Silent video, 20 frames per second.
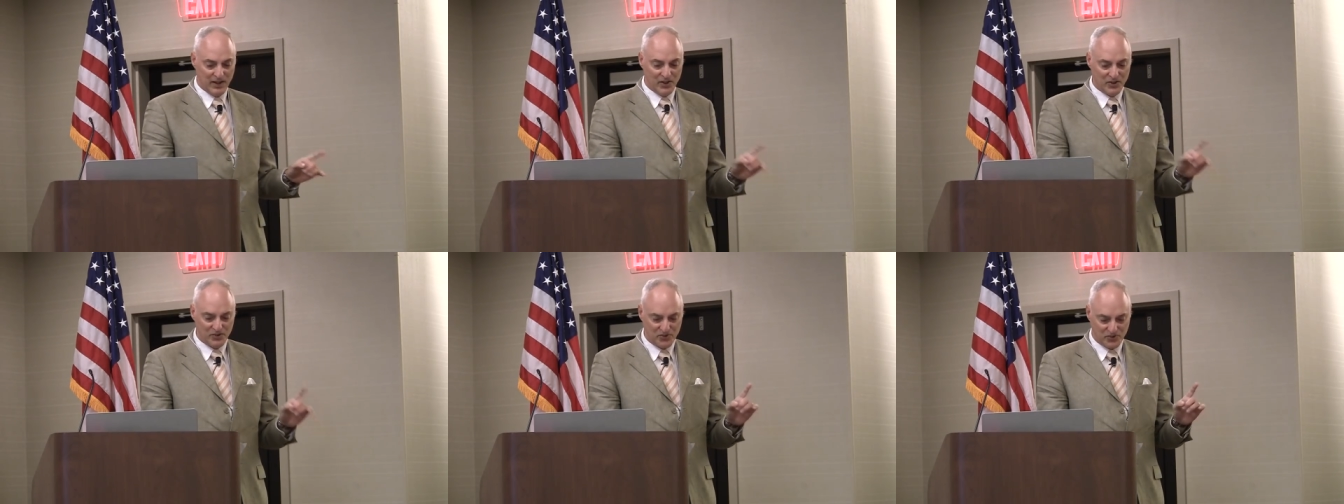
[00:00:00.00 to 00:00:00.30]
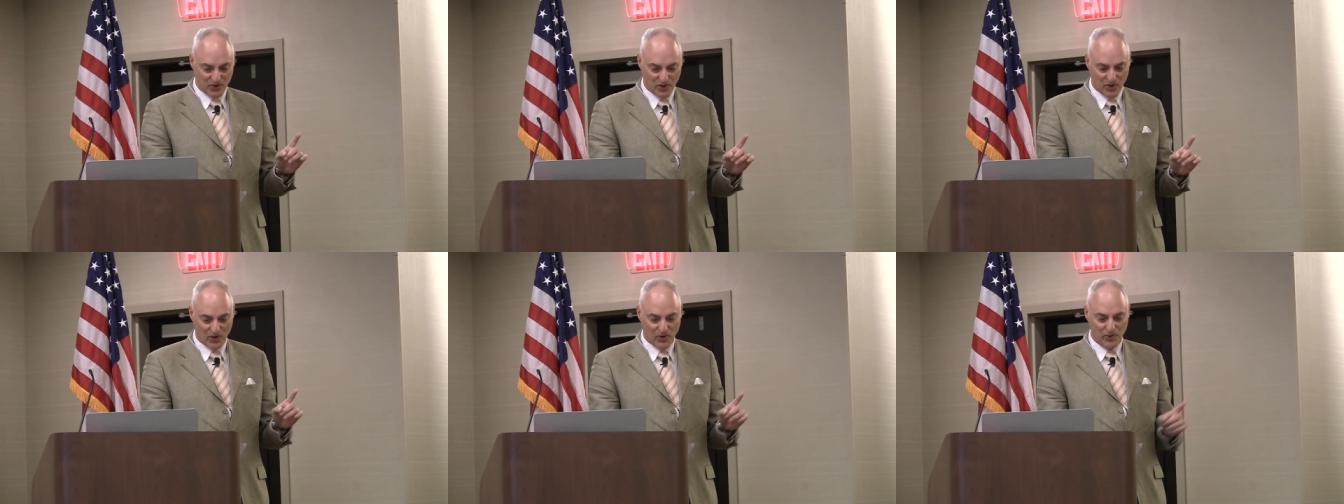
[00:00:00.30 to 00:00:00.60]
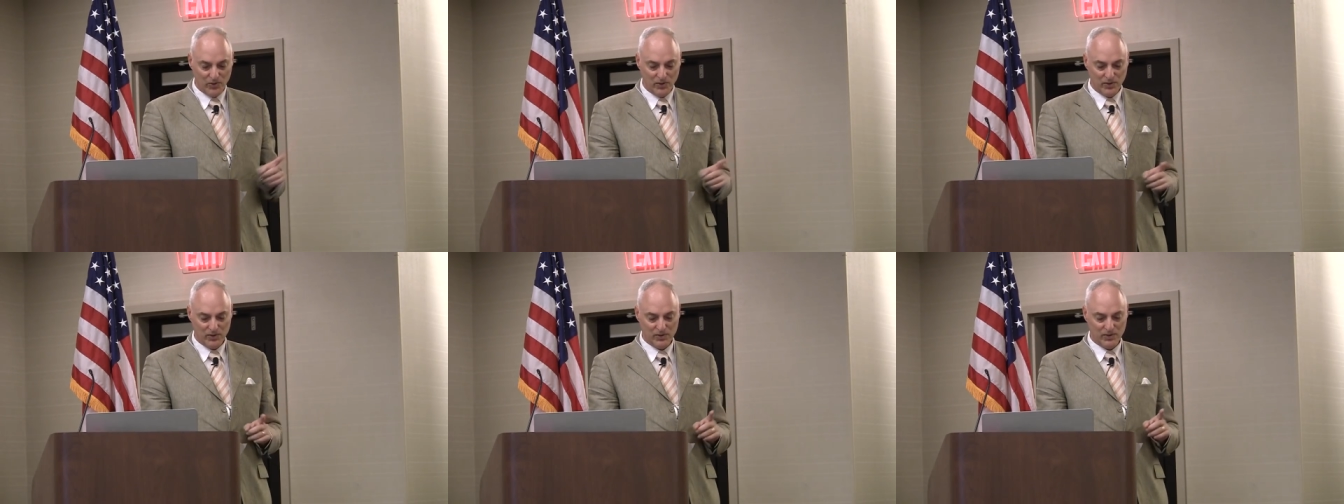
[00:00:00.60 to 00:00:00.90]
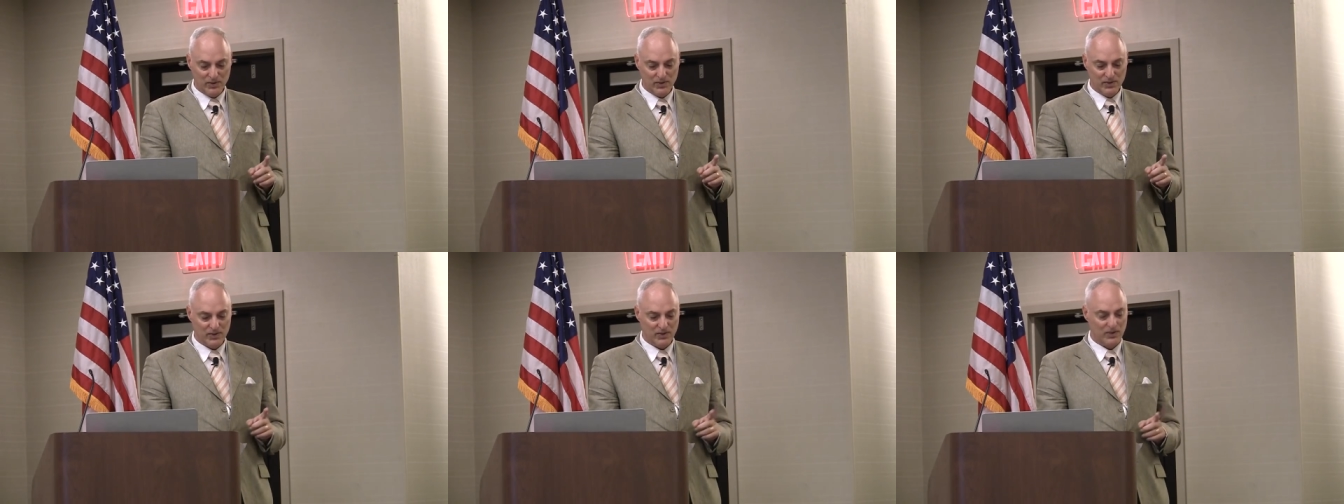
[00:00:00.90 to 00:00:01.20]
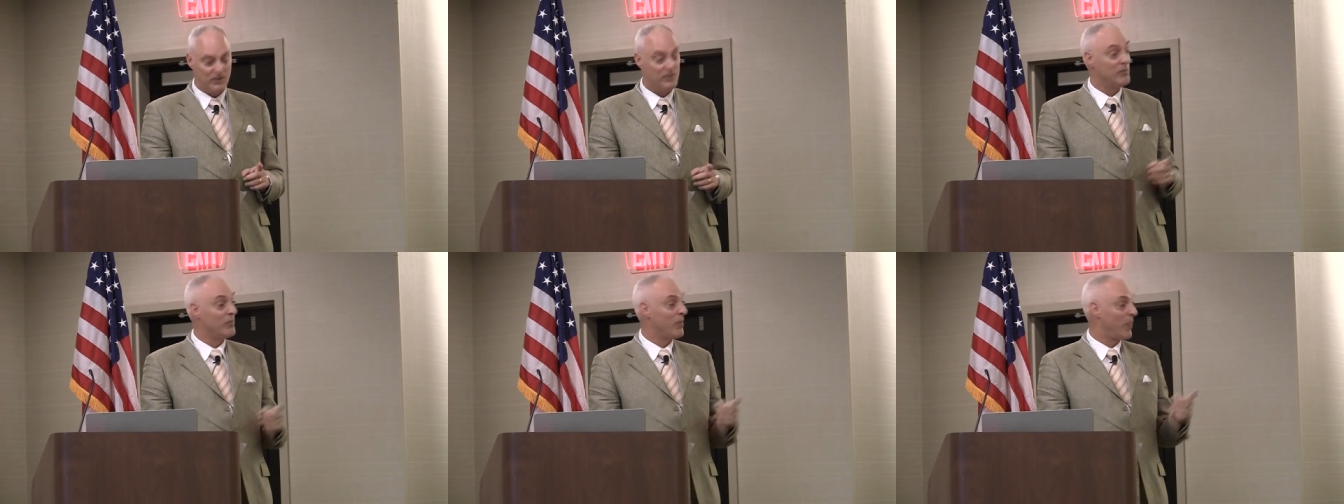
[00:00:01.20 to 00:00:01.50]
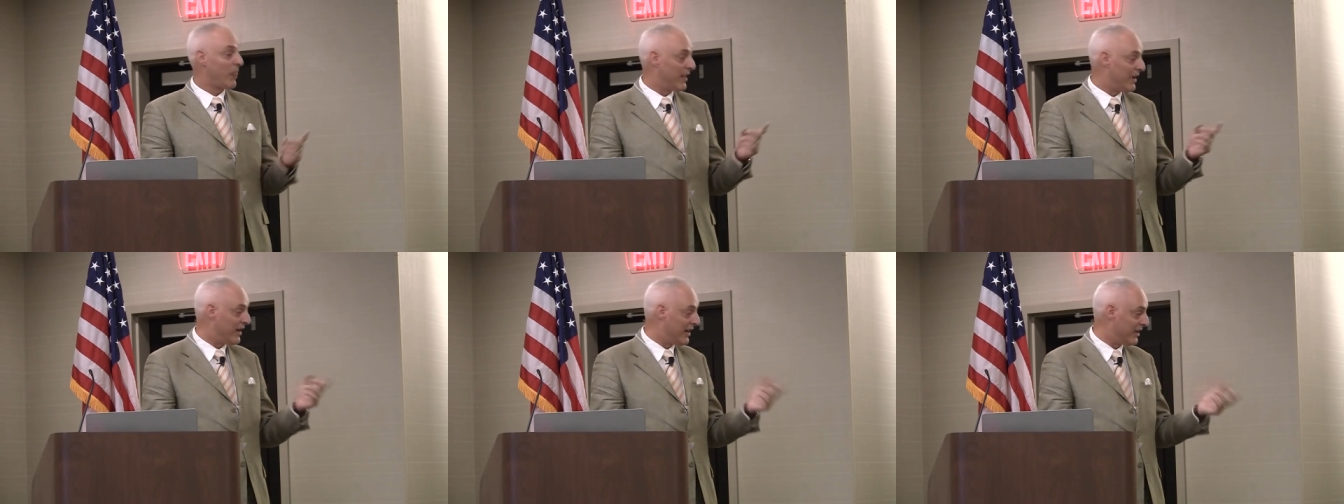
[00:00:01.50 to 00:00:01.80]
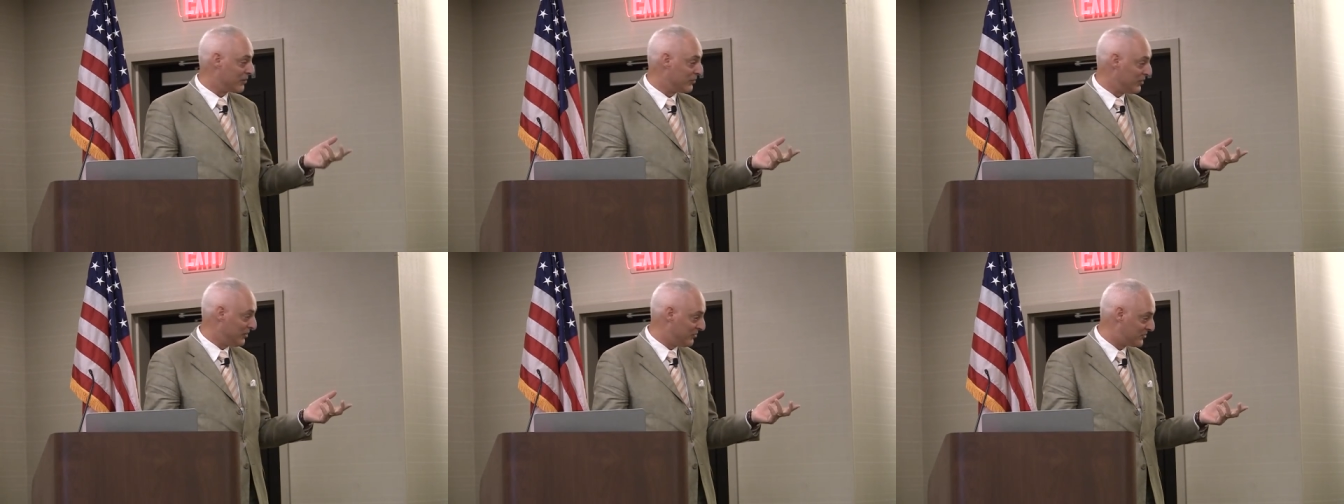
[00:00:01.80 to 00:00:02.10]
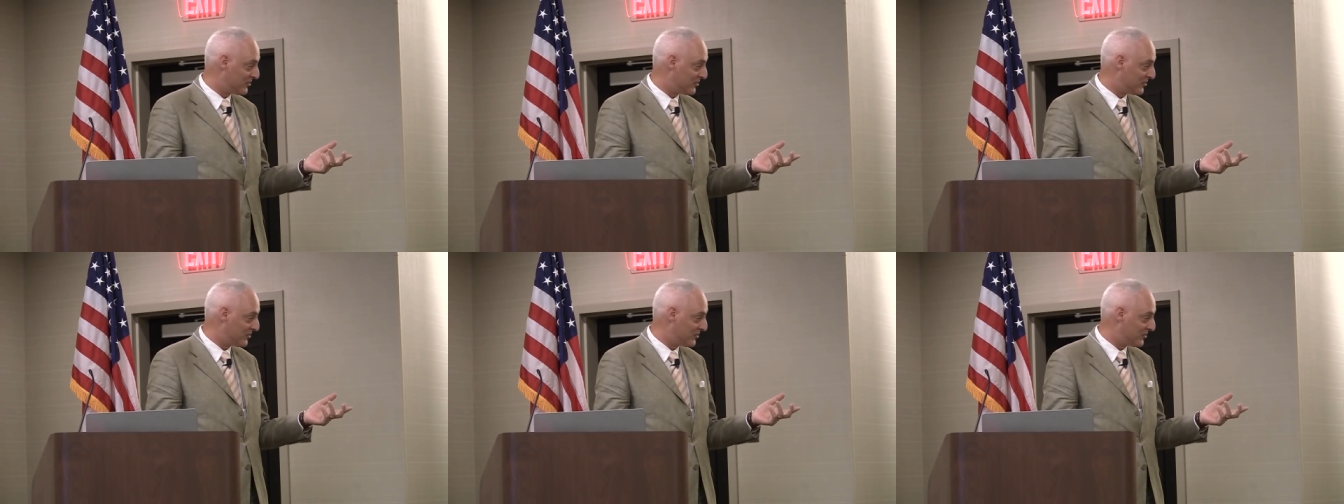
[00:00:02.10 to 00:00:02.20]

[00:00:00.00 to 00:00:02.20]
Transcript: So, how do we